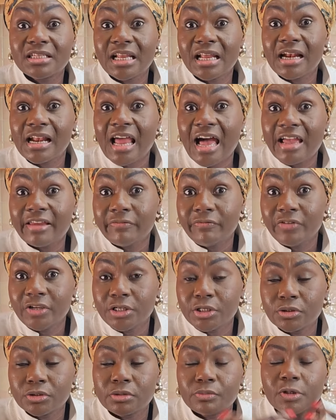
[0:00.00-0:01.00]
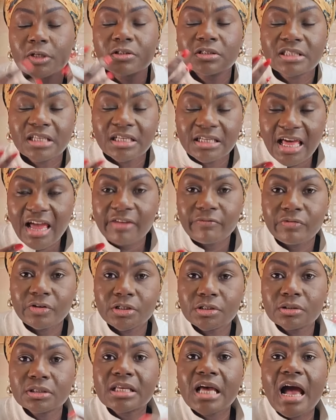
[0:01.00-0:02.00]
the live videos because the live
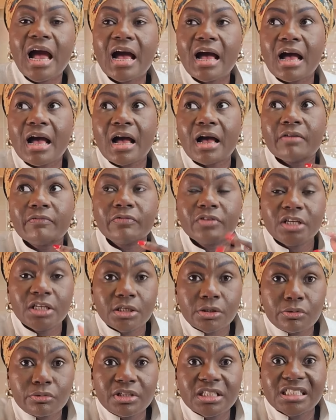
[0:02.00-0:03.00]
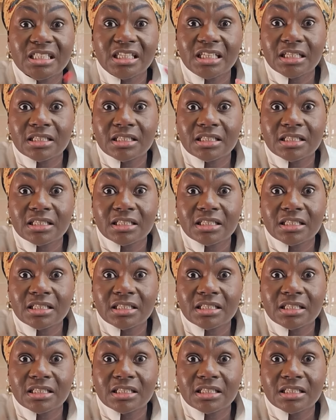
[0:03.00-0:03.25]
videos have increased in